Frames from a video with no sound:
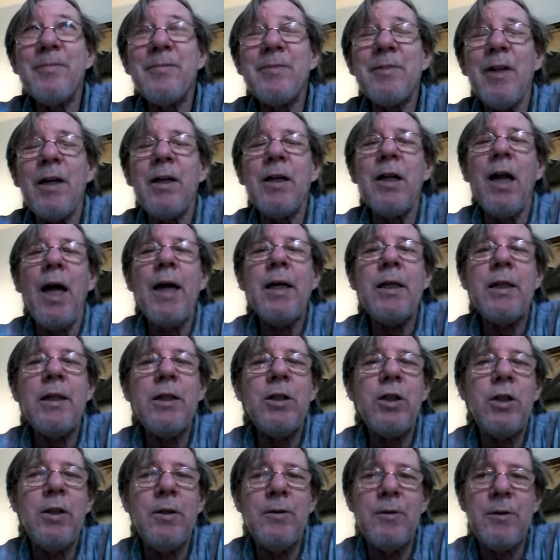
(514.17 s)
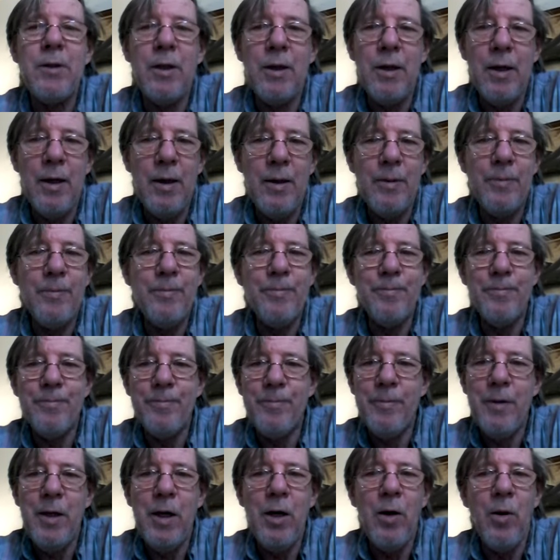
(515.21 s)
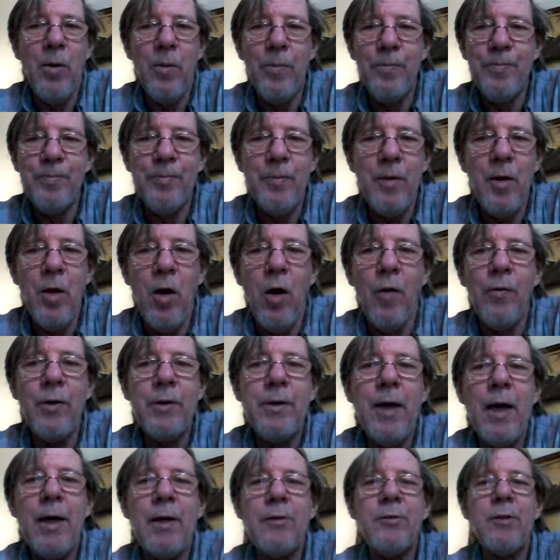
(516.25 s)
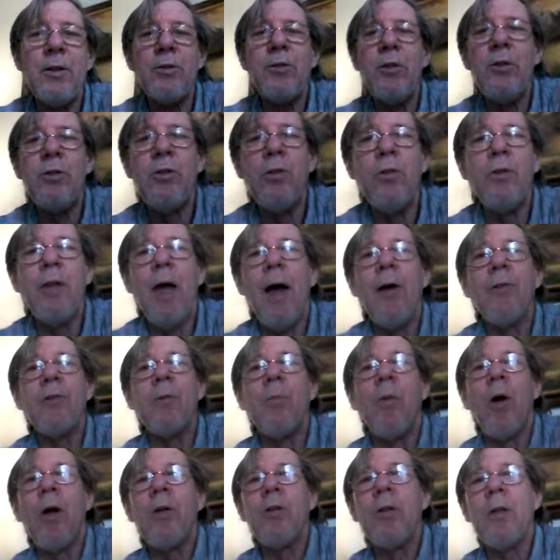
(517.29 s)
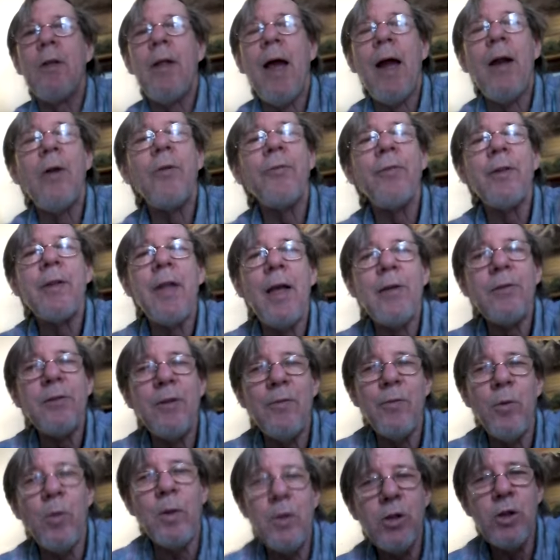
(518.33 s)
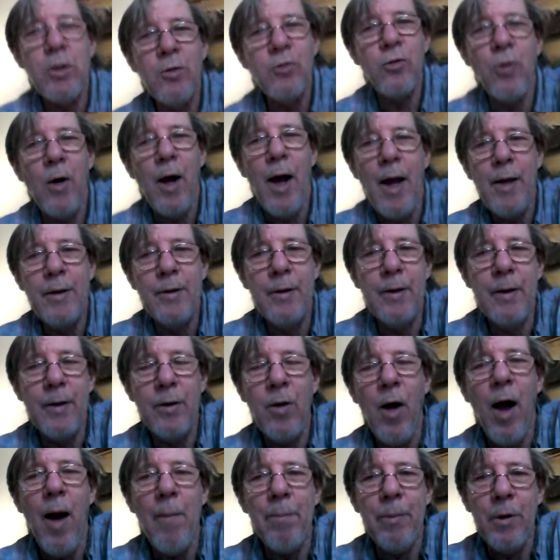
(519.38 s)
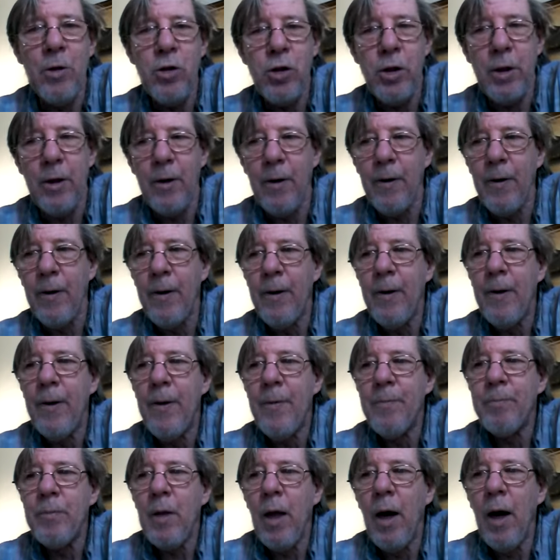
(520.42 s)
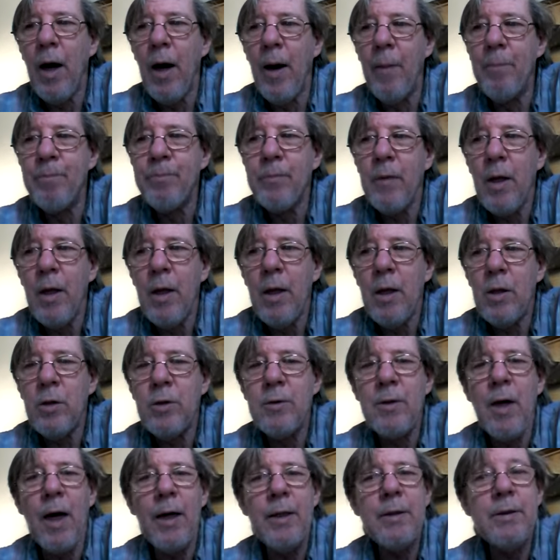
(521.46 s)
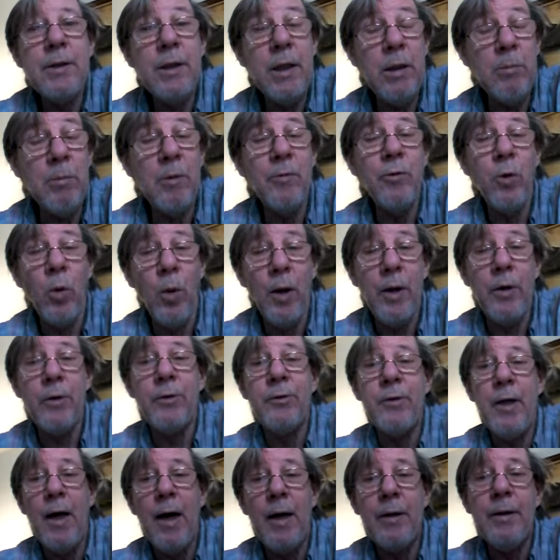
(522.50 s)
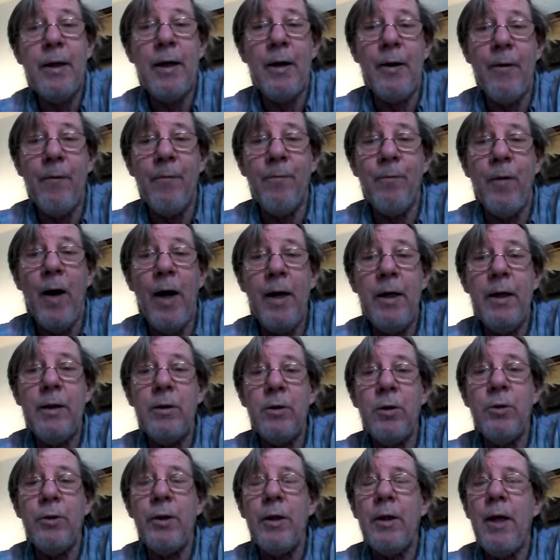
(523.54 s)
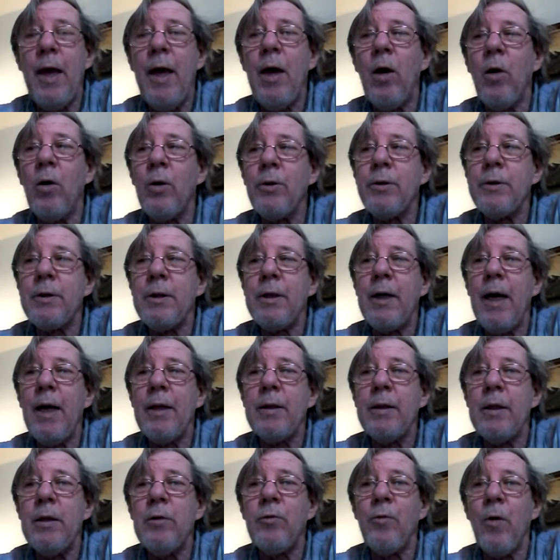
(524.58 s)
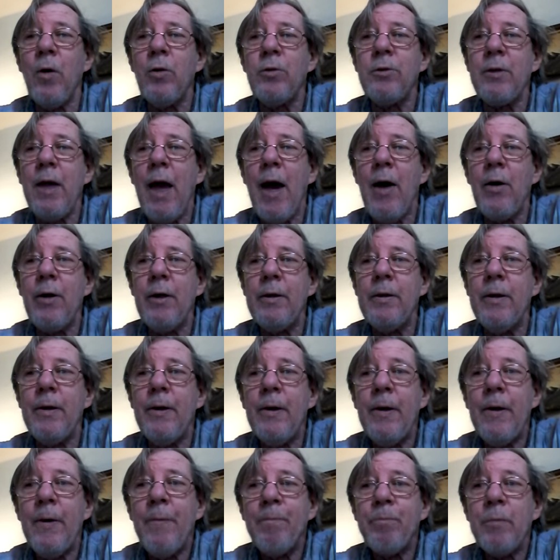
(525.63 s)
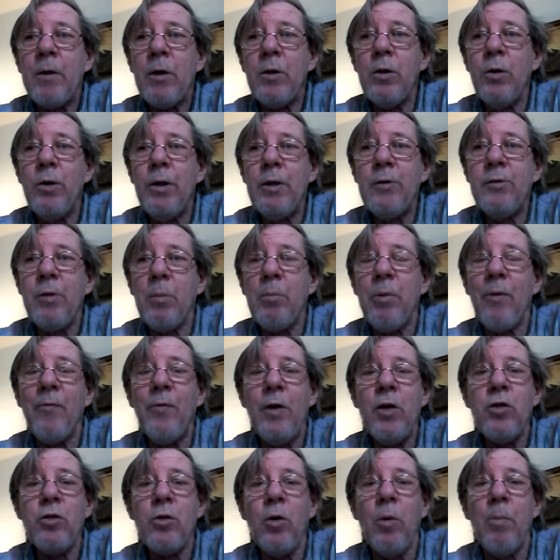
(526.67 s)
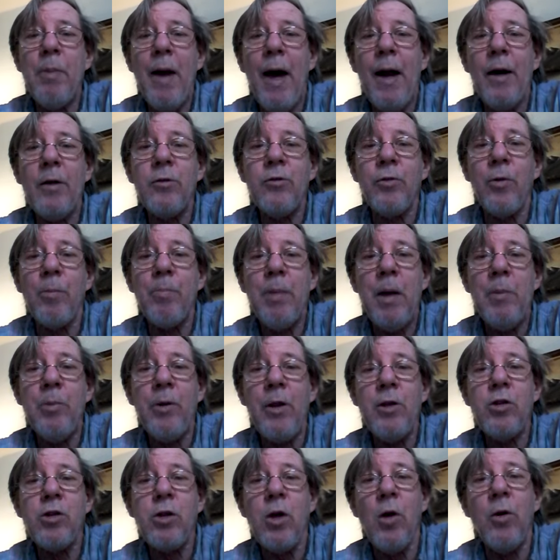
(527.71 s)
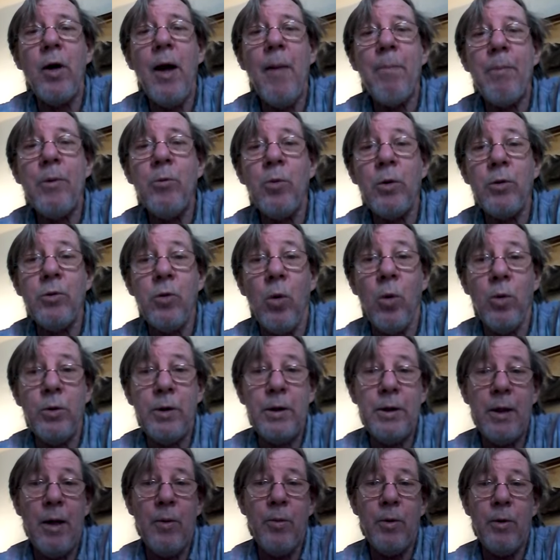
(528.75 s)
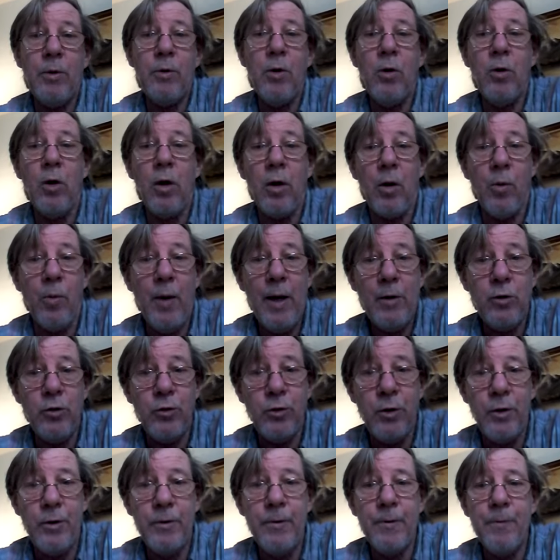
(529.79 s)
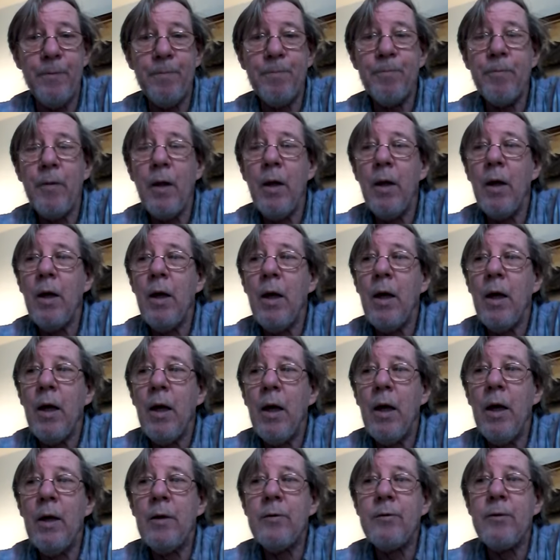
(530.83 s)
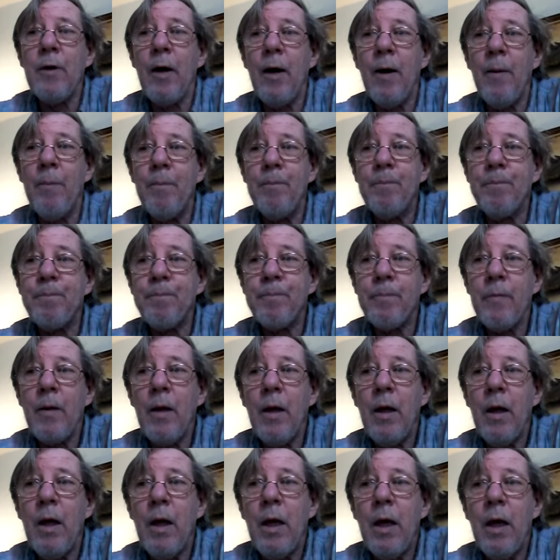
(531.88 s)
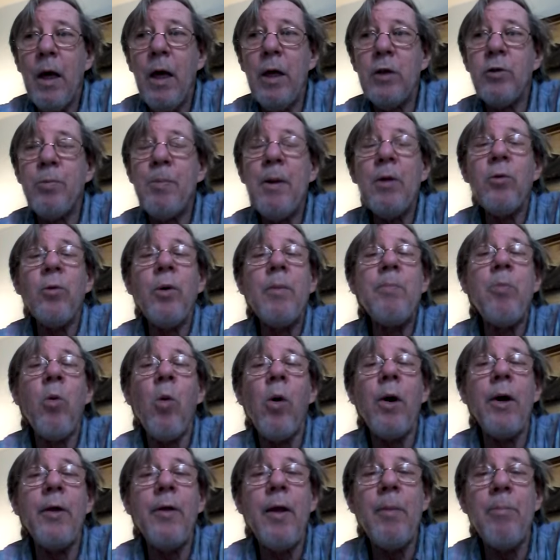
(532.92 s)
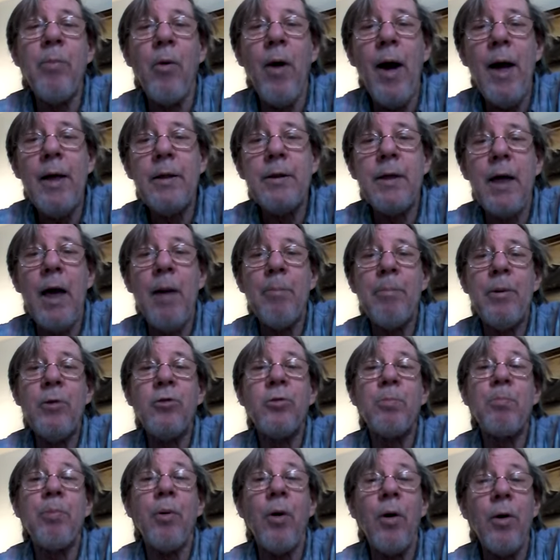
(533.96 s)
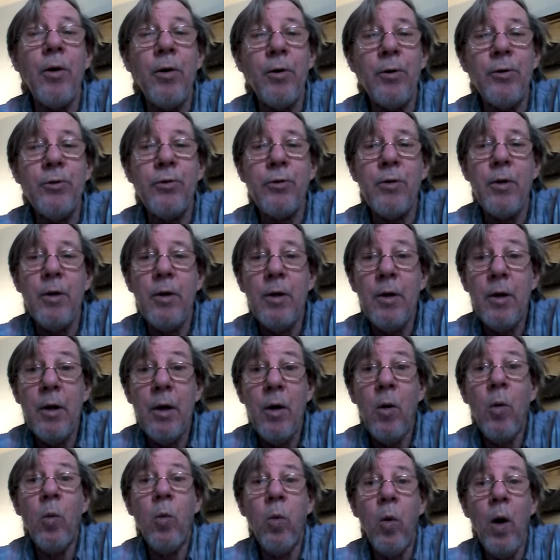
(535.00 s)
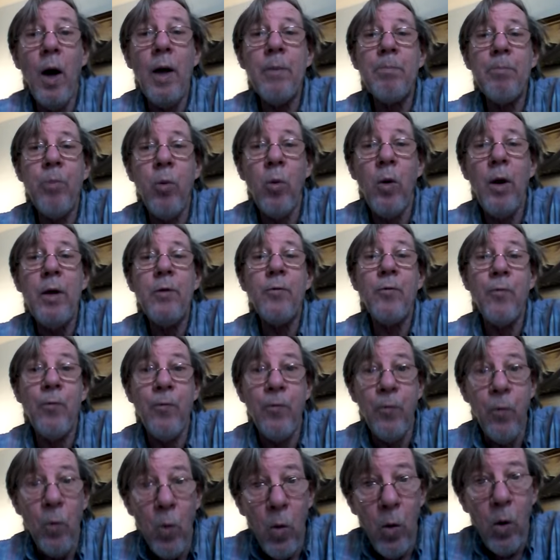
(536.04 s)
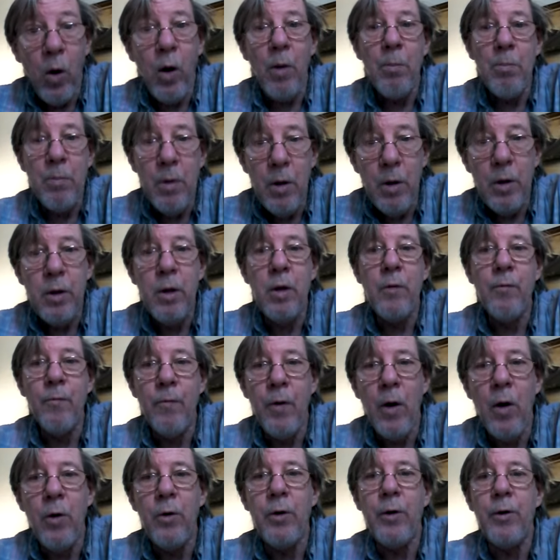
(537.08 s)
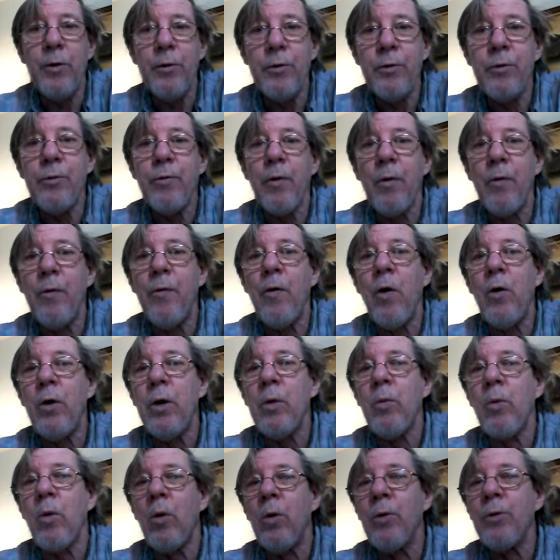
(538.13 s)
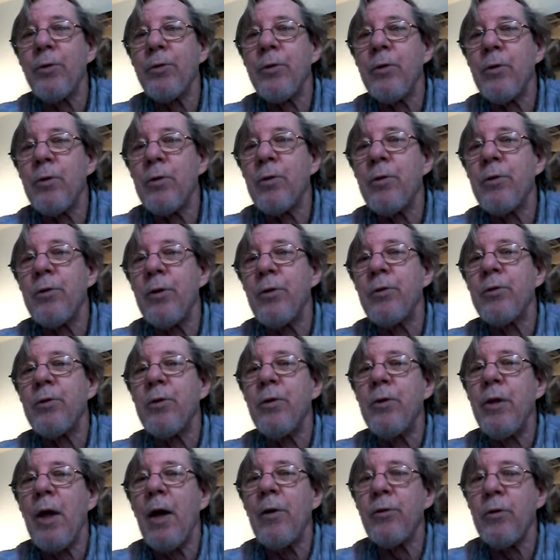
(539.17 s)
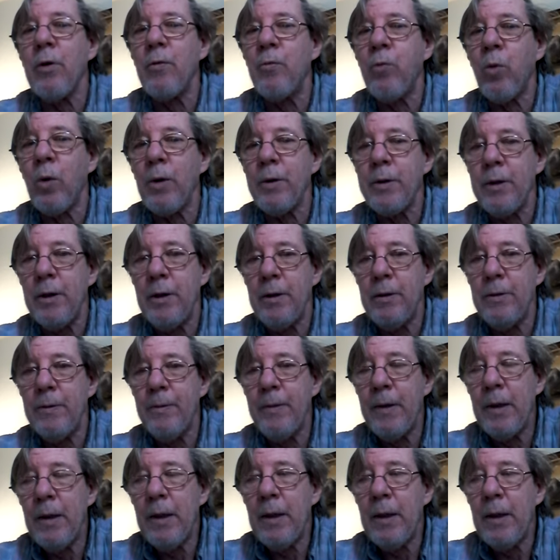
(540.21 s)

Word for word: it's unlikely she's going to, you know, overtake a 62,000 margin. And I don't think that's even what she's trying to accomplish here. Um, She's got a team of lawyers down there fighting tooth and nail to get these votes counted, including some provisional ballots for people that showed up and were told that they were no longer registered. It's um, it's been reported that Brian Kemp has purged 1.4 million voters from the voting rolls since 2014.